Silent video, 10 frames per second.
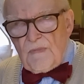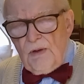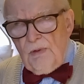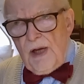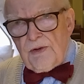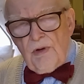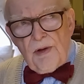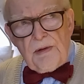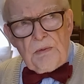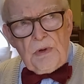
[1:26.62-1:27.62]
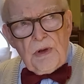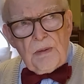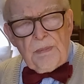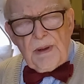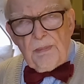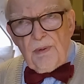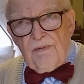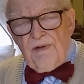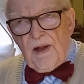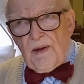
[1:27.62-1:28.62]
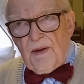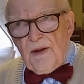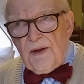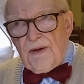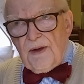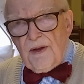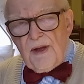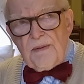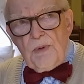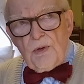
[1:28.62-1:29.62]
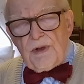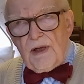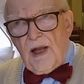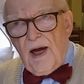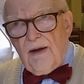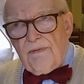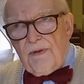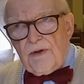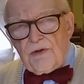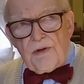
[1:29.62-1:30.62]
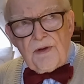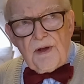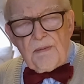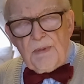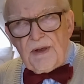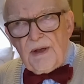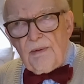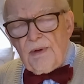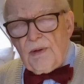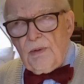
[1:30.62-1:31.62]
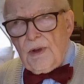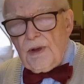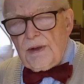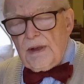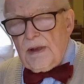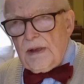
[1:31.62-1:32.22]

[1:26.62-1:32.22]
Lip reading: Right across the world, people felt that there's more to life than just this material world.